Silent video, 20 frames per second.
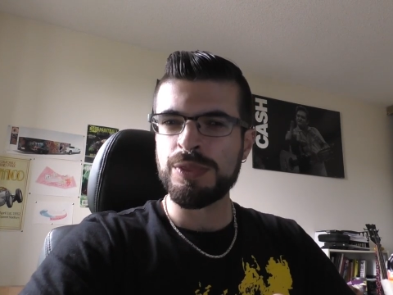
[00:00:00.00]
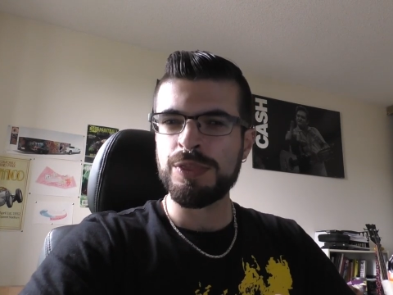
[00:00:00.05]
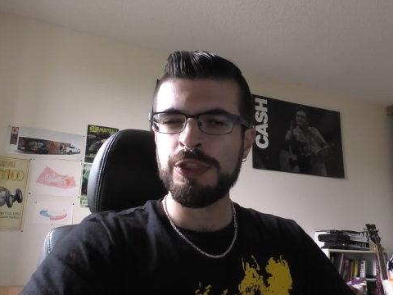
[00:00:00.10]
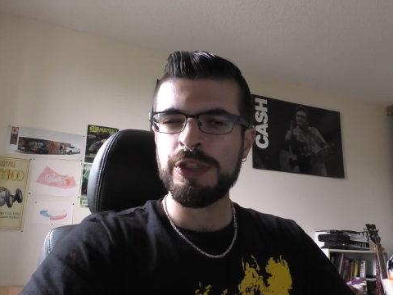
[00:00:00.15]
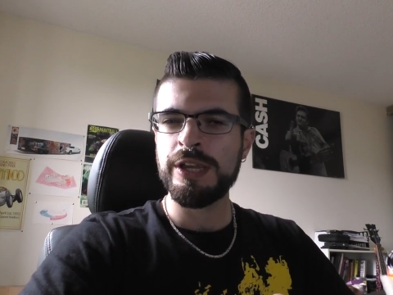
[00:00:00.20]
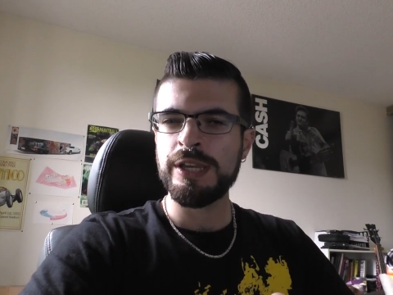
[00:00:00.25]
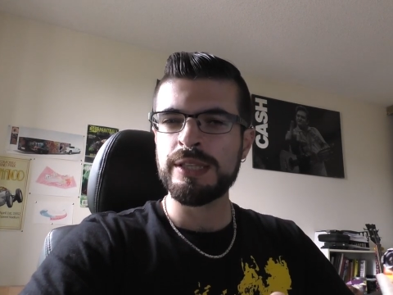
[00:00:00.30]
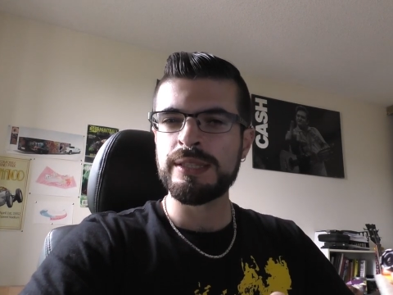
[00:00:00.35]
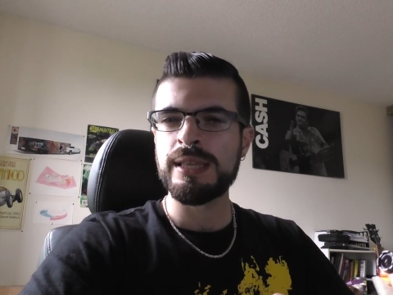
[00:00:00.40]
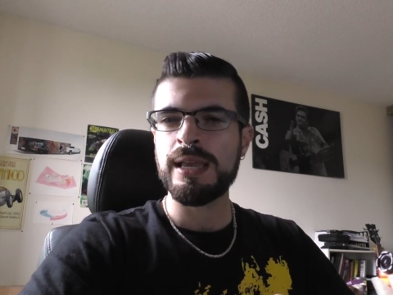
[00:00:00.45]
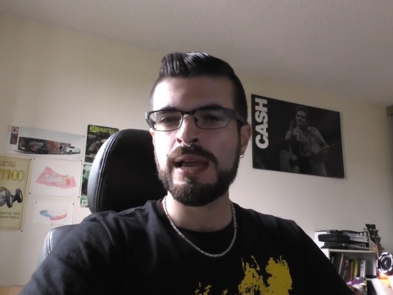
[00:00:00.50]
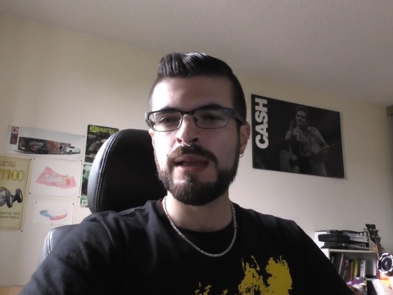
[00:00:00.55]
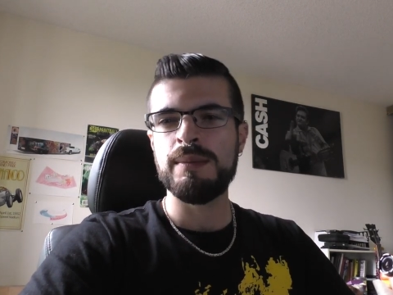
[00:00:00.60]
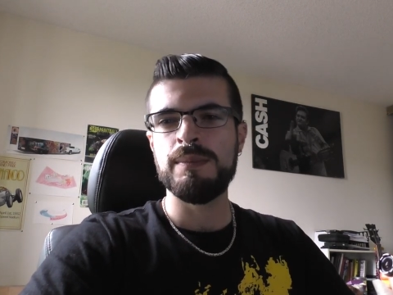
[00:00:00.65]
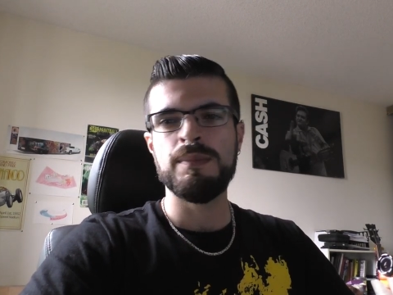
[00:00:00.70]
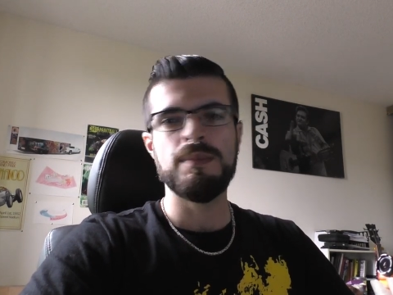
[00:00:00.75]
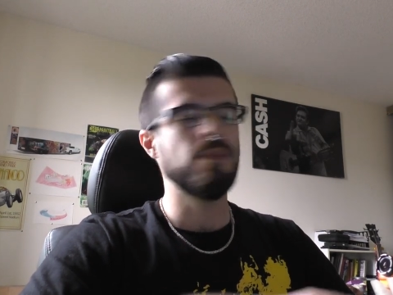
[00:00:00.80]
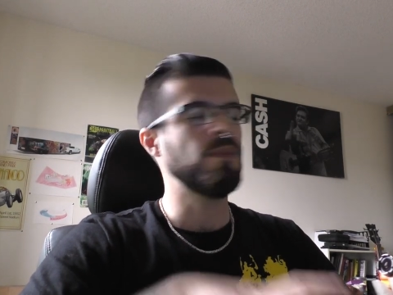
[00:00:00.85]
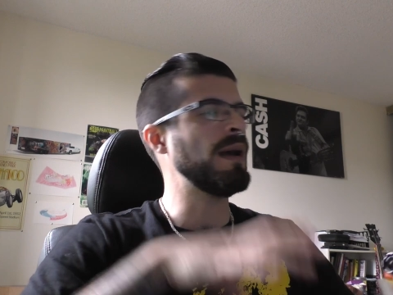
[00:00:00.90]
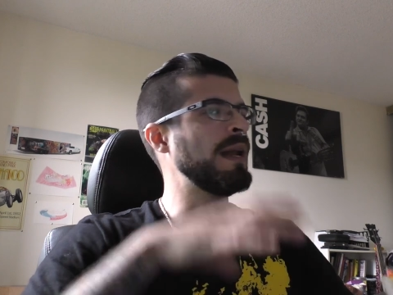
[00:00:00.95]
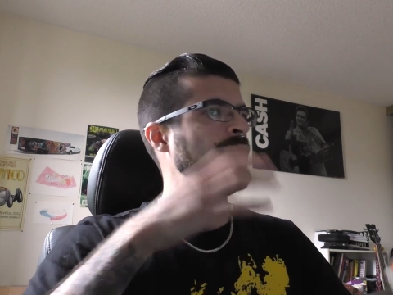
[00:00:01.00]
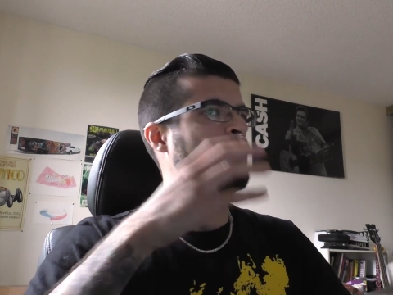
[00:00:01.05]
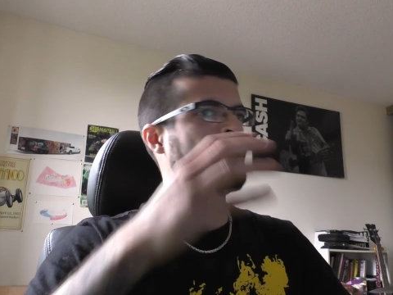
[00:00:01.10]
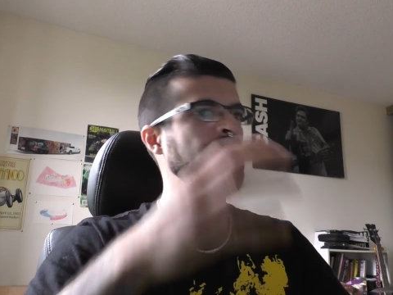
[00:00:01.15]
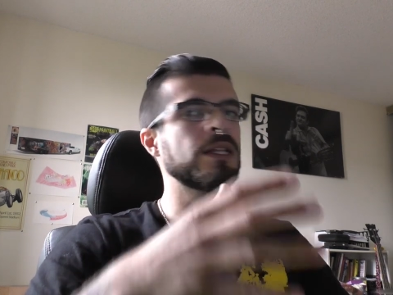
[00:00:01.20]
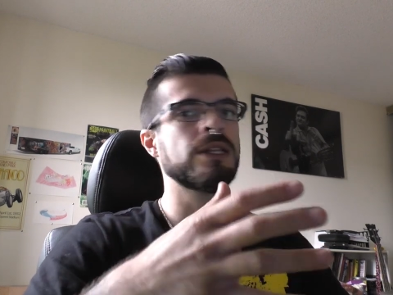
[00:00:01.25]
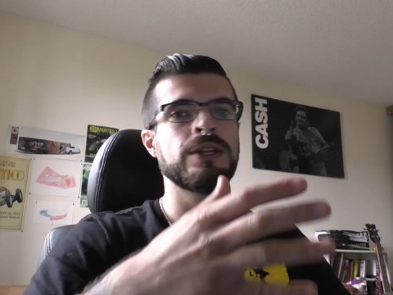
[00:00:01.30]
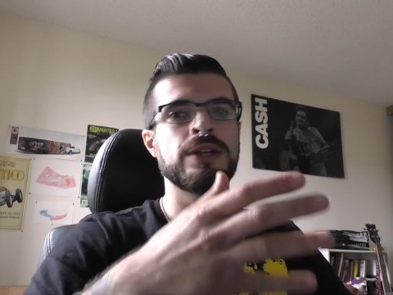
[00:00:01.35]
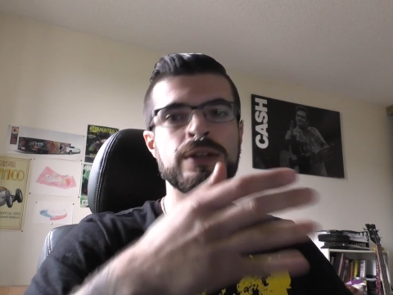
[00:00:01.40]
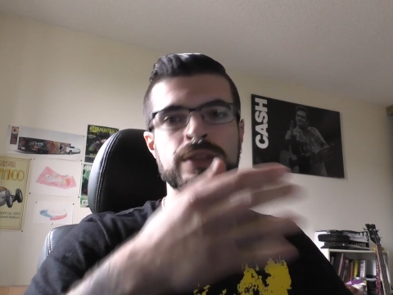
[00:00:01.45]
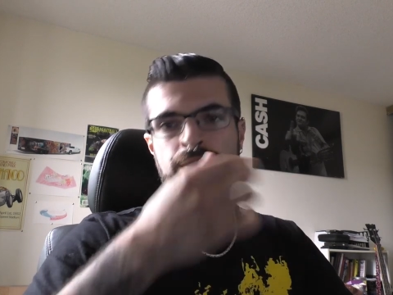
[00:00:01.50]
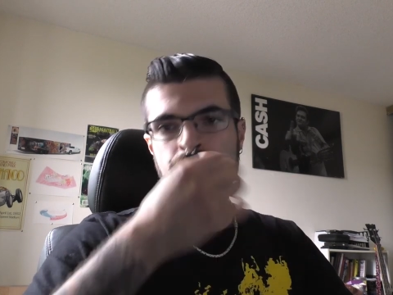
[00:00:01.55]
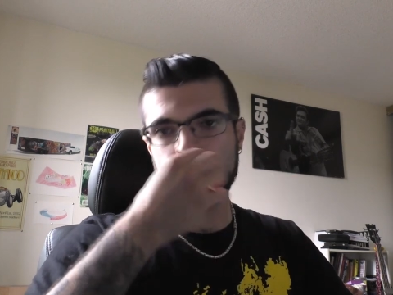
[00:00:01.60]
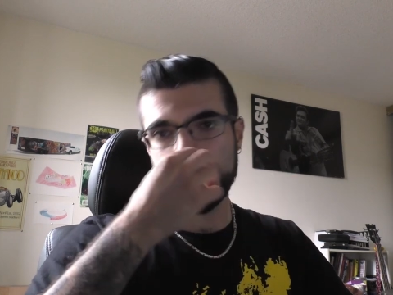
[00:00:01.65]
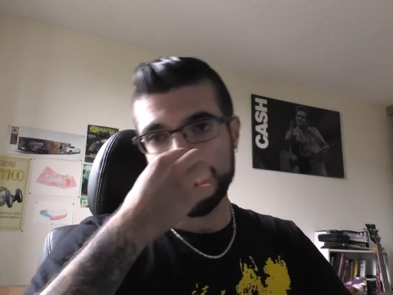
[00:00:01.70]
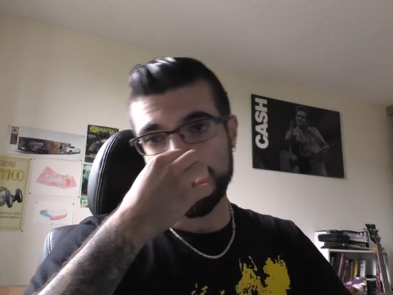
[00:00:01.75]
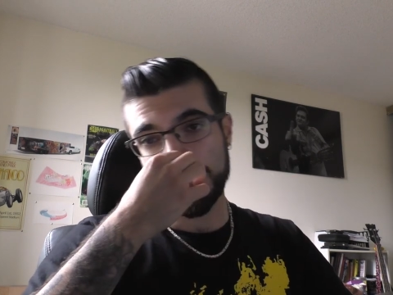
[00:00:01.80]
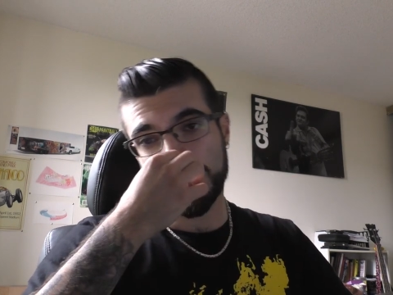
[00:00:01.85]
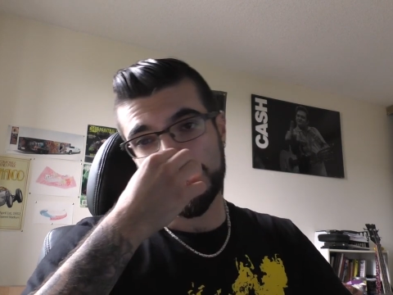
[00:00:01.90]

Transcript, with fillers: think that might have been clear in the video,